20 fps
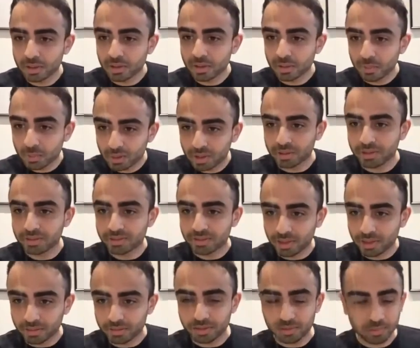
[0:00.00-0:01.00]
when I
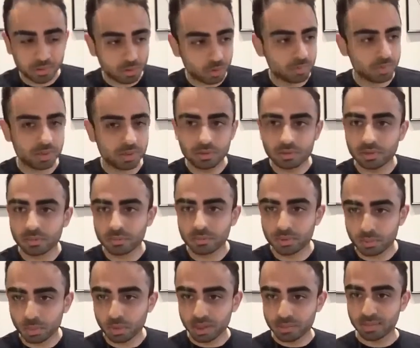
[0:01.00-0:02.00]
sell something or produce something,
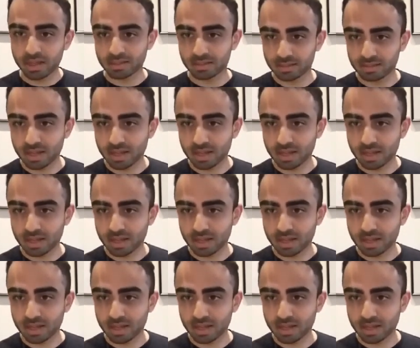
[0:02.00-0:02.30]
what impact does